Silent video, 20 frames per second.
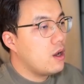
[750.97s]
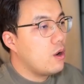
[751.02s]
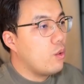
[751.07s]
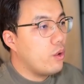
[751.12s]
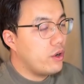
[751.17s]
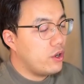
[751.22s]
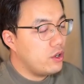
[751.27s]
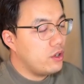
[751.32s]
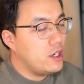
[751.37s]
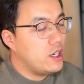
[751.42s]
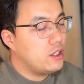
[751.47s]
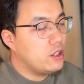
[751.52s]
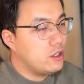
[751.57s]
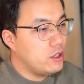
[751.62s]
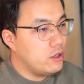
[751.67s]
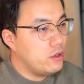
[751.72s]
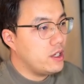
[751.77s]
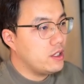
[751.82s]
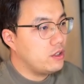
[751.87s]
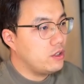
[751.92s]
What you need to
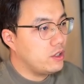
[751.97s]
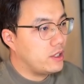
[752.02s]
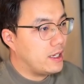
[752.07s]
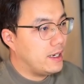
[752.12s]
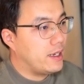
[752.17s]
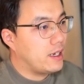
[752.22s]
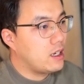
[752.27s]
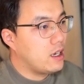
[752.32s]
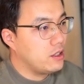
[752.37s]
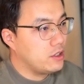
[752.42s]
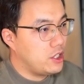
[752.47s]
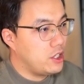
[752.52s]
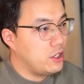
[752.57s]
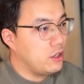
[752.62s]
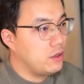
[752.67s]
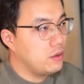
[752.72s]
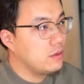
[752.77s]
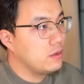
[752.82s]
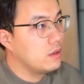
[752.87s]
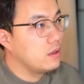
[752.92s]
do is to click continue.